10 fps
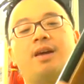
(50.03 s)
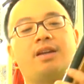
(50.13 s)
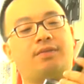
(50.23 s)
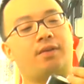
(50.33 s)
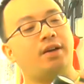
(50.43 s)

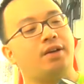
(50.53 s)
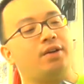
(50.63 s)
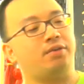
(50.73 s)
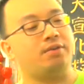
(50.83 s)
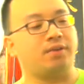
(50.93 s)
It's a very
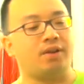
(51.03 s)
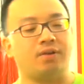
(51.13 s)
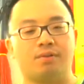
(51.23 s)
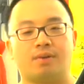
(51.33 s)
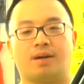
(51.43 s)

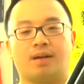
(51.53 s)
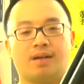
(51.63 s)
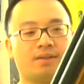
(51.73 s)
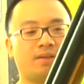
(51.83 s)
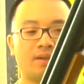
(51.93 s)
new
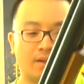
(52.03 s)
and